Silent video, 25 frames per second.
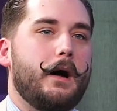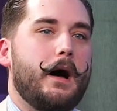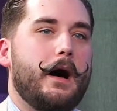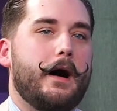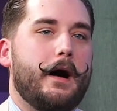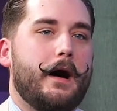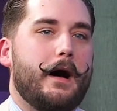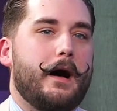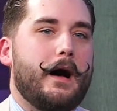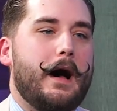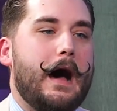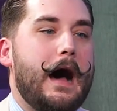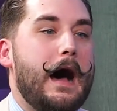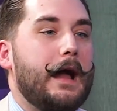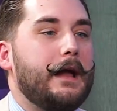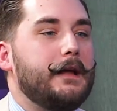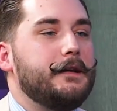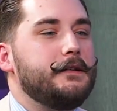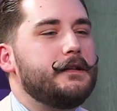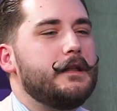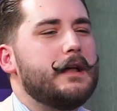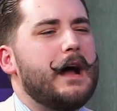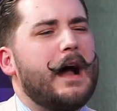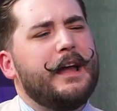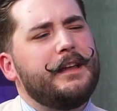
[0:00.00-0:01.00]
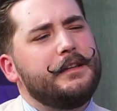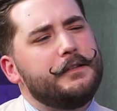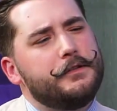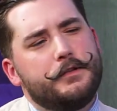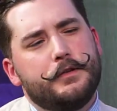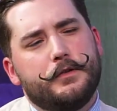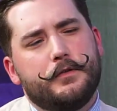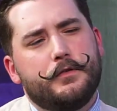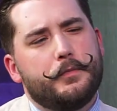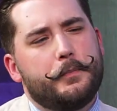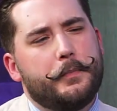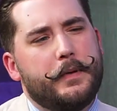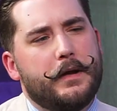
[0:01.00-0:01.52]
I
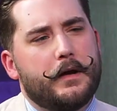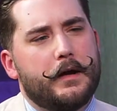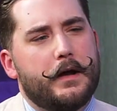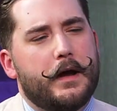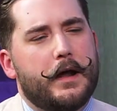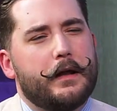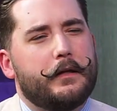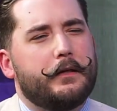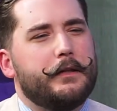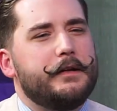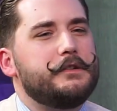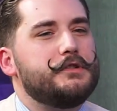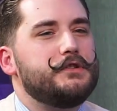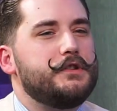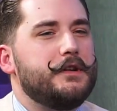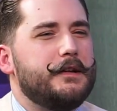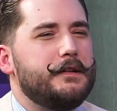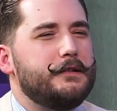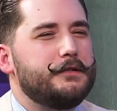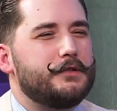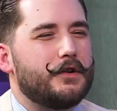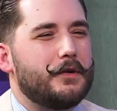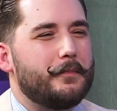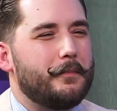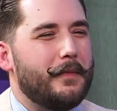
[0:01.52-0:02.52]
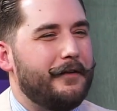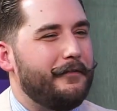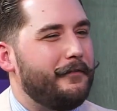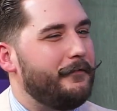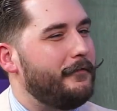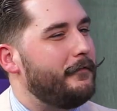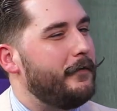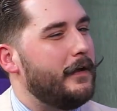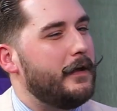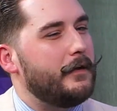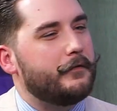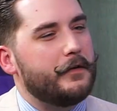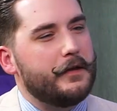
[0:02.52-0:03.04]
do periodically. Jeans aren't my
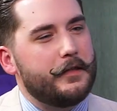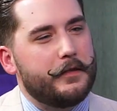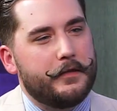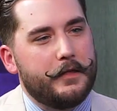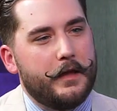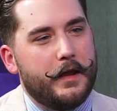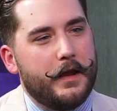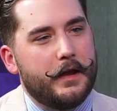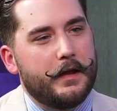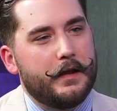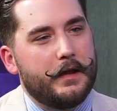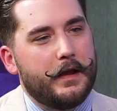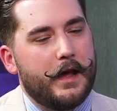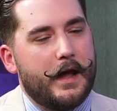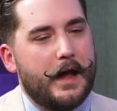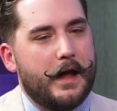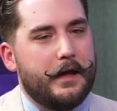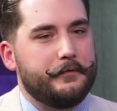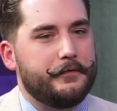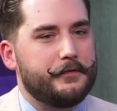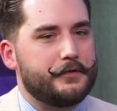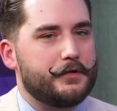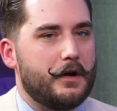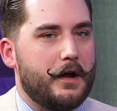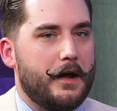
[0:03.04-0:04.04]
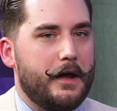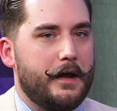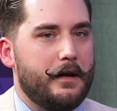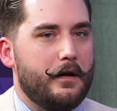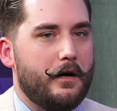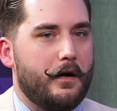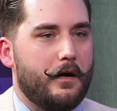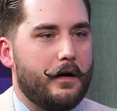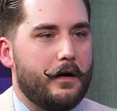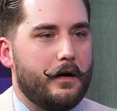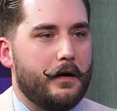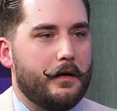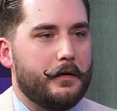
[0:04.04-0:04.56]
favorite thing. I've tried
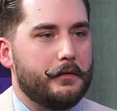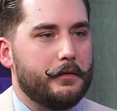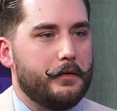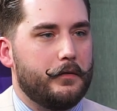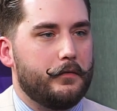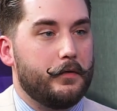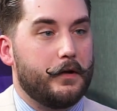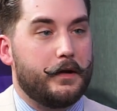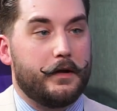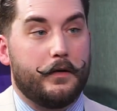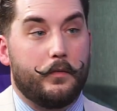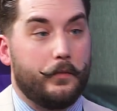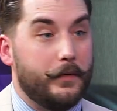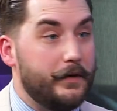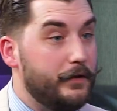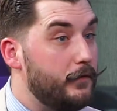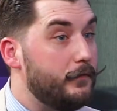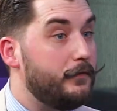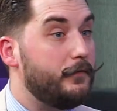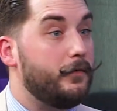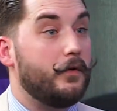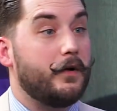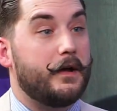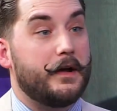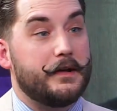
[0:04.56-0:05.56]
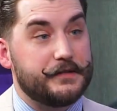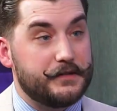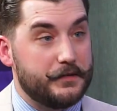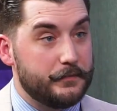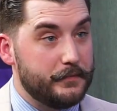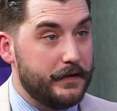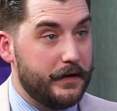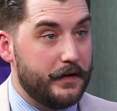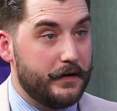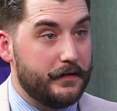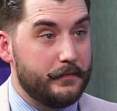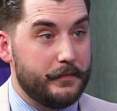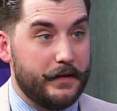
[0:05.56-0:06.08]
we do full custom
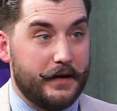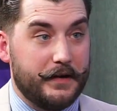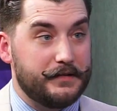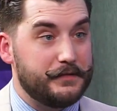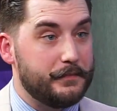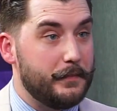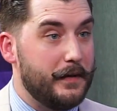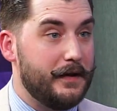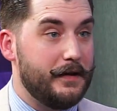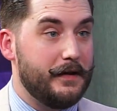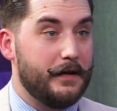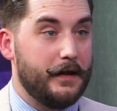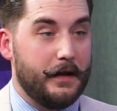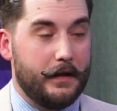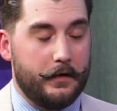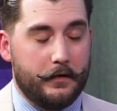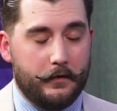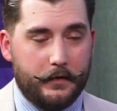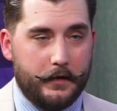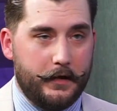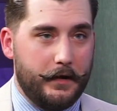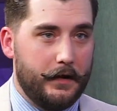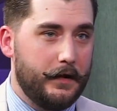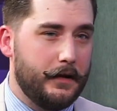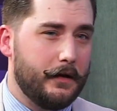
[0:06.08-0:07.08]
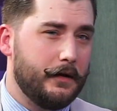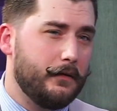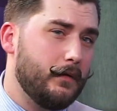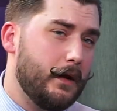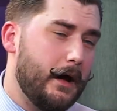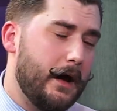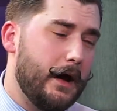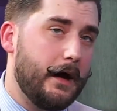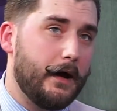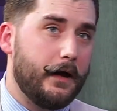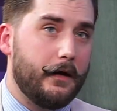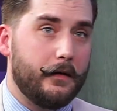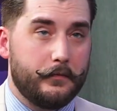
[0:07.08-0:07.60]
denim, and it's made in Italy, and
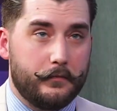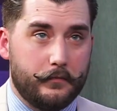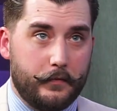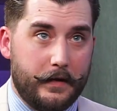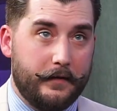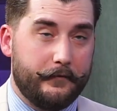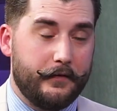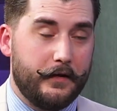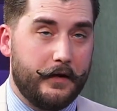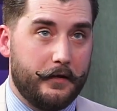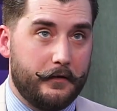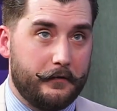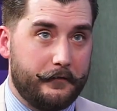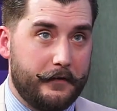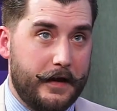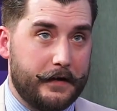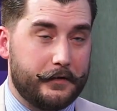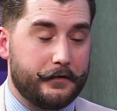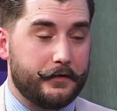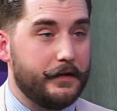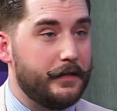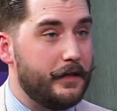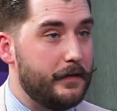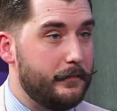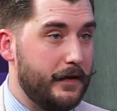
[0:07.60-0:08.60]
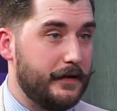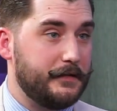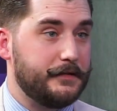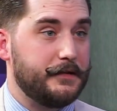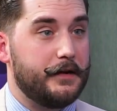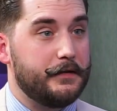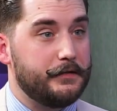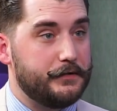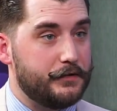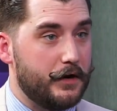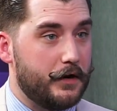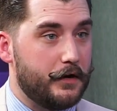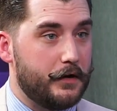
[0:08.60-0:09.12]
we have another factory that makes it
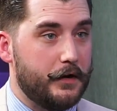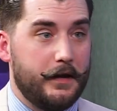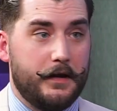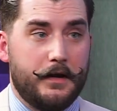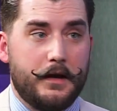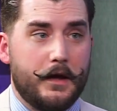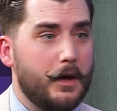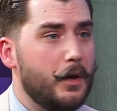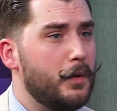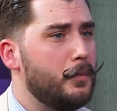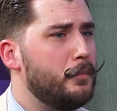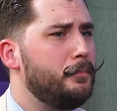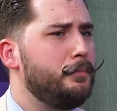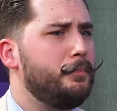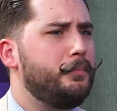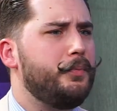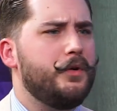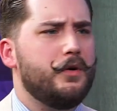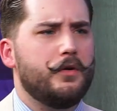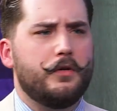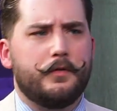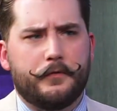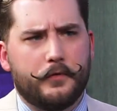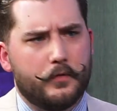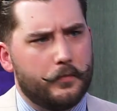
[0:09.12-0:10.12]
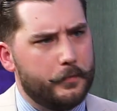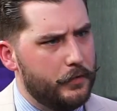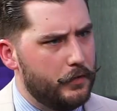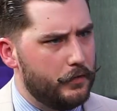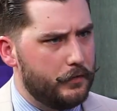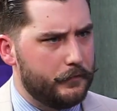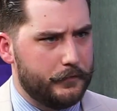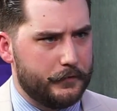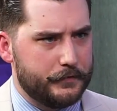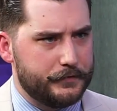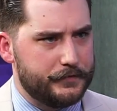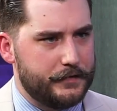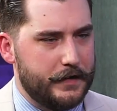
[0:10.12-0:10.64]
in Turkey. Beautiful,
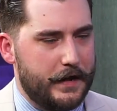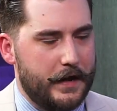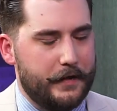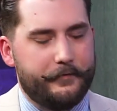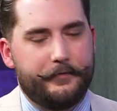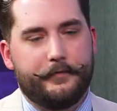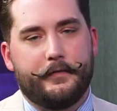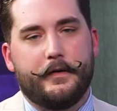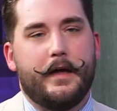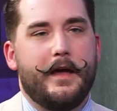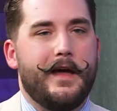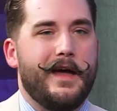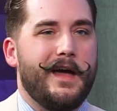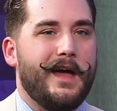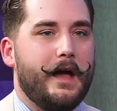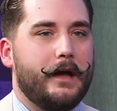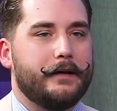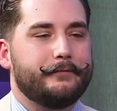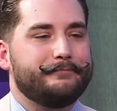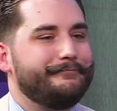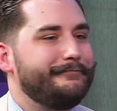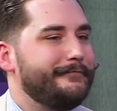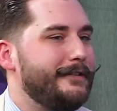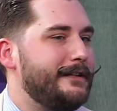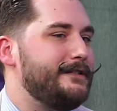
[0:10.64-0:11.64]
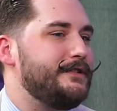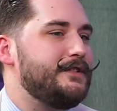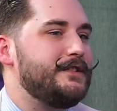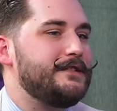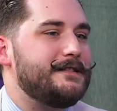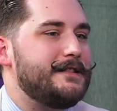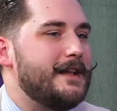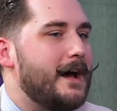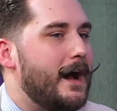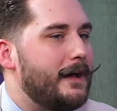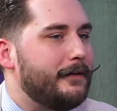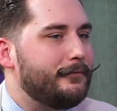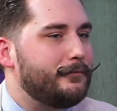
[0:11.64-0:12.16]
beautiful stuff. It's
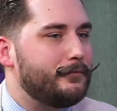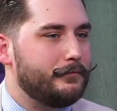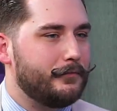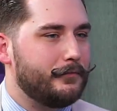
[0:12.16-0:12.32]
just not